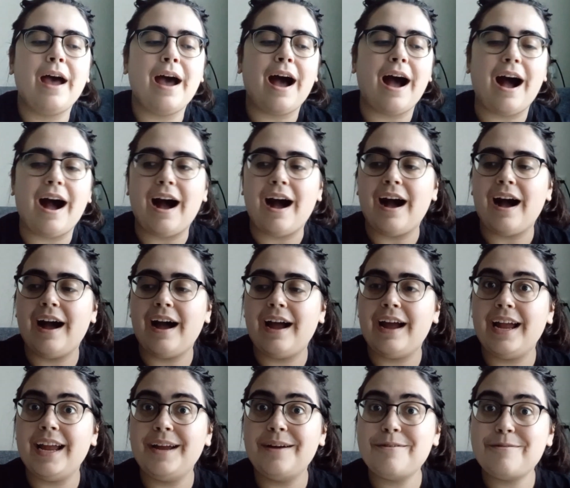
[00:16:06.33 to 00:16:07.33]

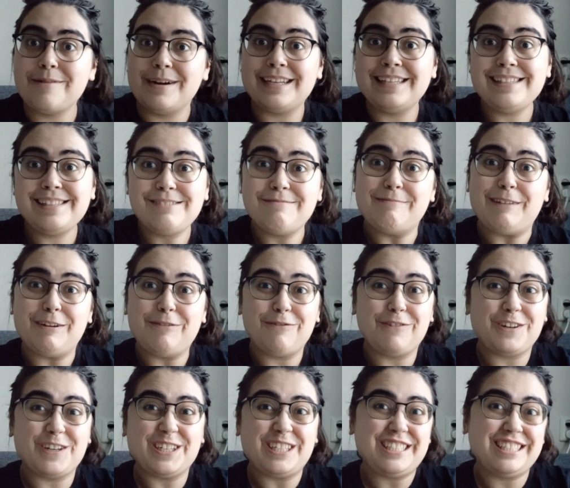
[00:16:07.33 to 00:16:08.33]
I went to my
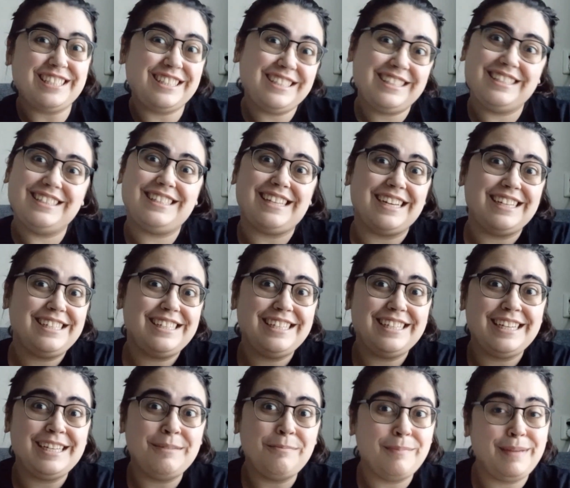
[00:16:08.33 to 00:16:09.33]
first
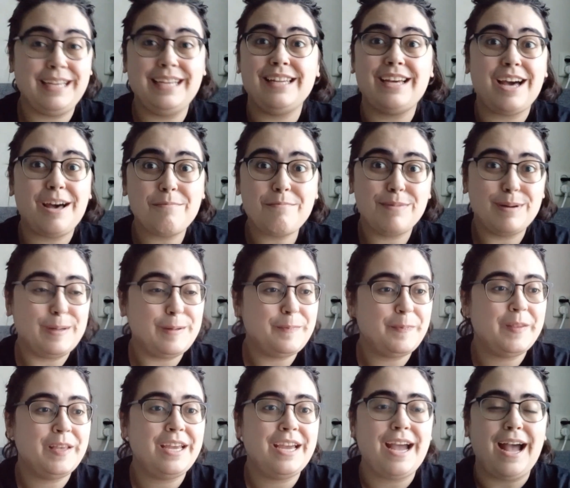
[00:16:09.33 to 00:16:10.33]
stitchy meetup.
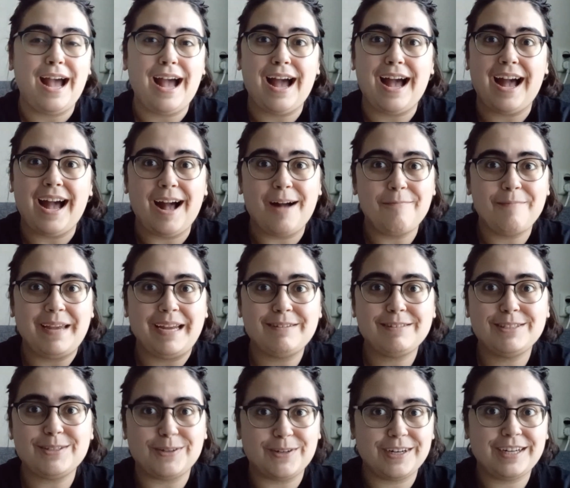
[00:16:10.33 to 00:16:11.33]
It
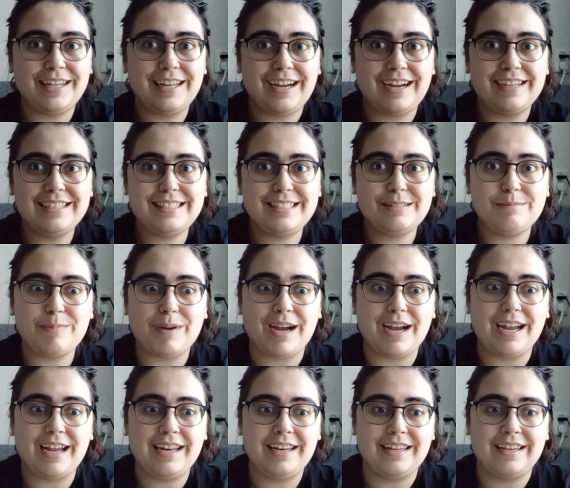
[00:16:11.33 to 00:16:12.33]
was organized
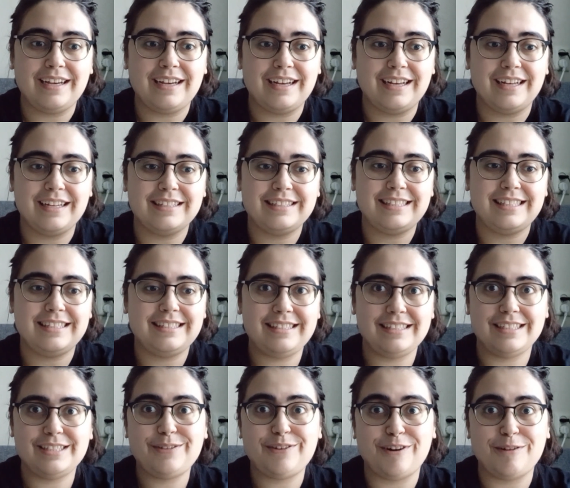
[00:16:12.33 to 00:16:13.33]
by the
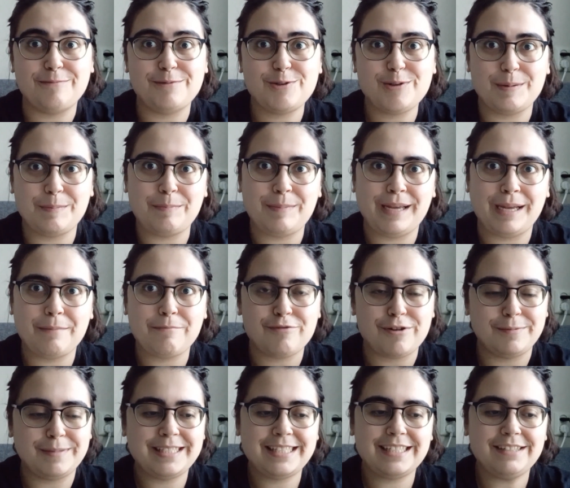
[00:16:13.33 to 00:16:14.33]
sisters from Twin Peak
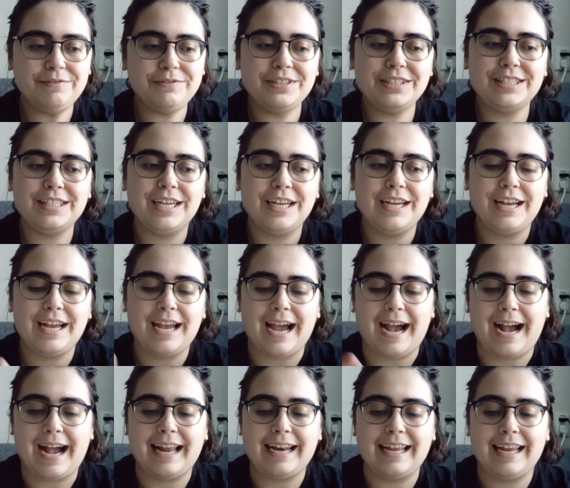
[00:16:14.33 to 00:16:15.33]
Primitives,
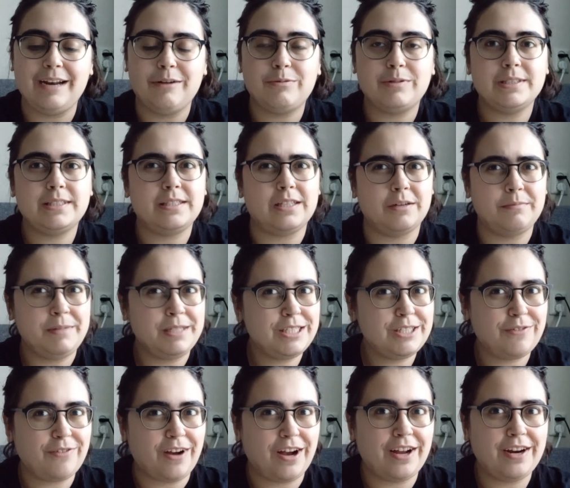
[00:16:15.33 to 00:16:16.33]
and it was so much
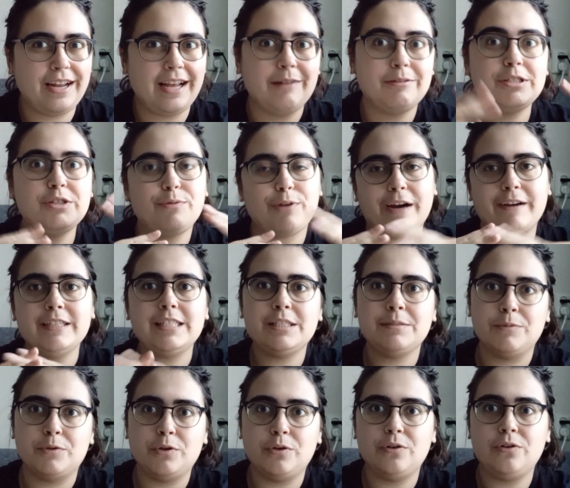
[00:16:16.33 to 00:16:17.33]
fun. It was very
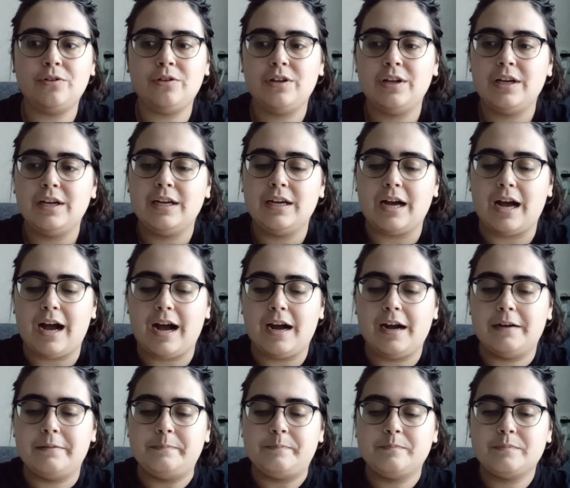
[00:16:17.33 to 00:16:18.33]
small.
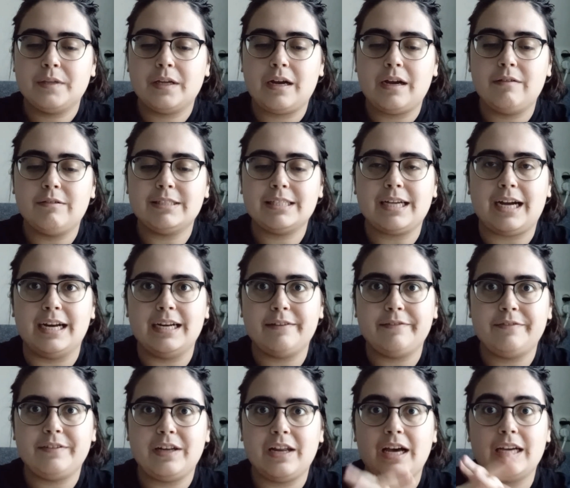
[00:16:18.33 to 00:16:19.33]
It was kind
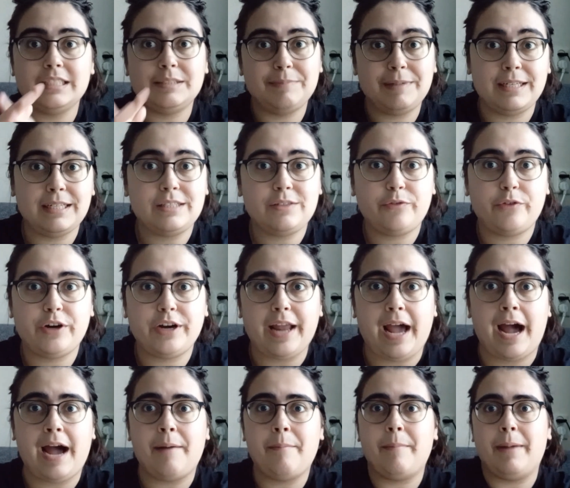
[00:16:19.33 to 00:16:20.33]
of last minute for
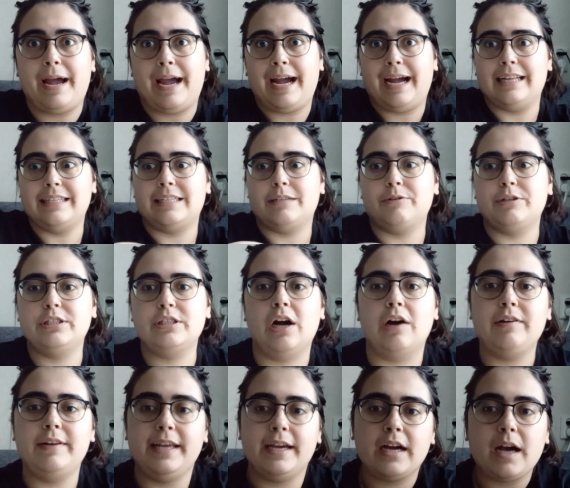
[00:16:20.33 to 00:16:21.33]
them, and there were
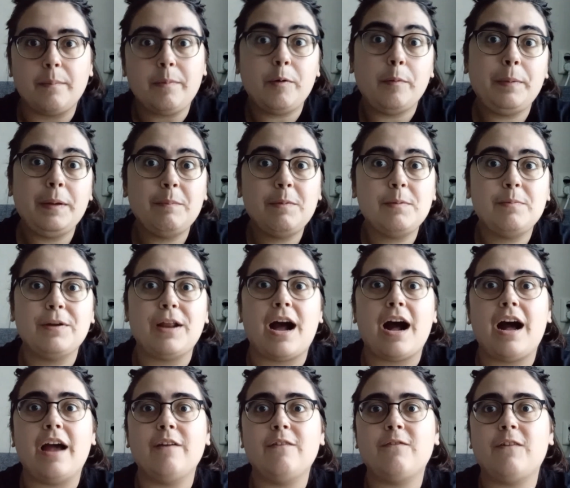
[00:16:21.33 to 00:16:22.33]
only a couple of people, but
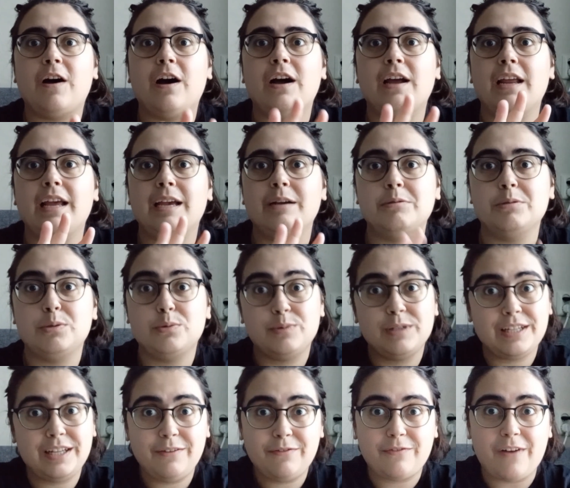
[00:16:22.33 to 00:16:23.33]
I thought it was
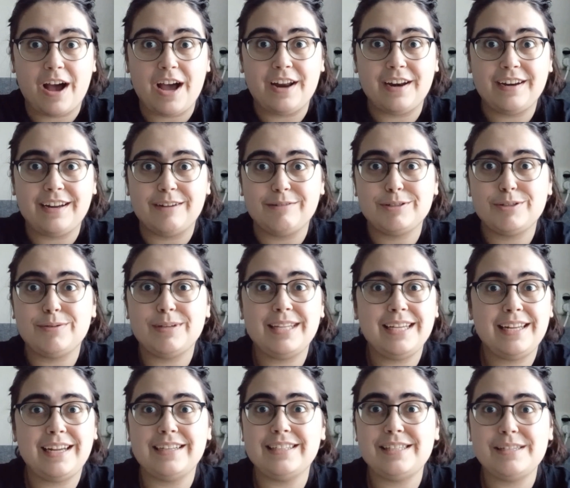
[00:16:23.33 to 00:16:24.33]
really fun. It was really
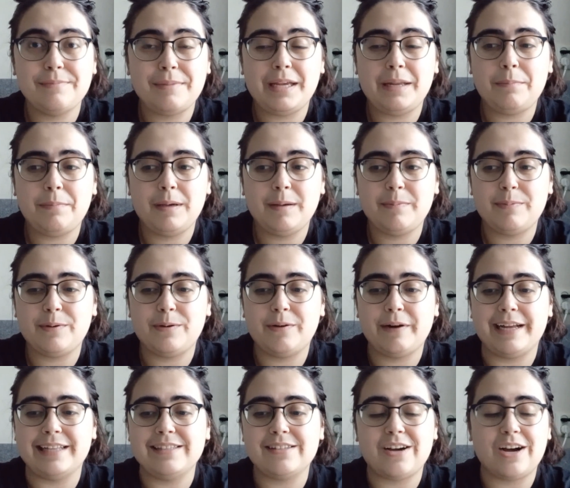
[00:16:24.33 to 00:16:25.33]
nice to meet people
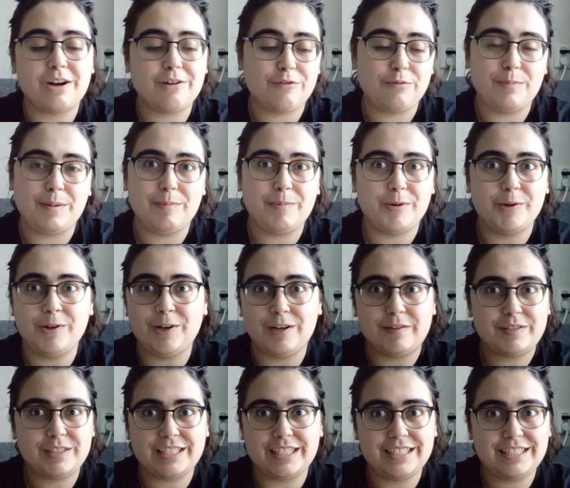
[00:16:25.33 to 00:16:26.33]
and talk with people who
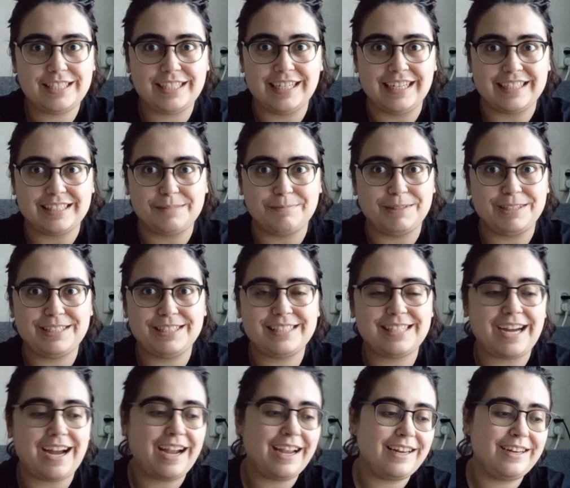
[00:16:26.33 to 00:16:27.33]
love stitching as much as
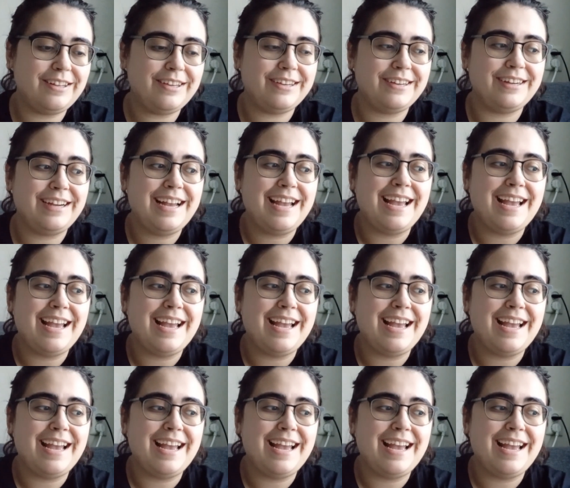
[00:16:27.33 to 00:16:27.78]
I do.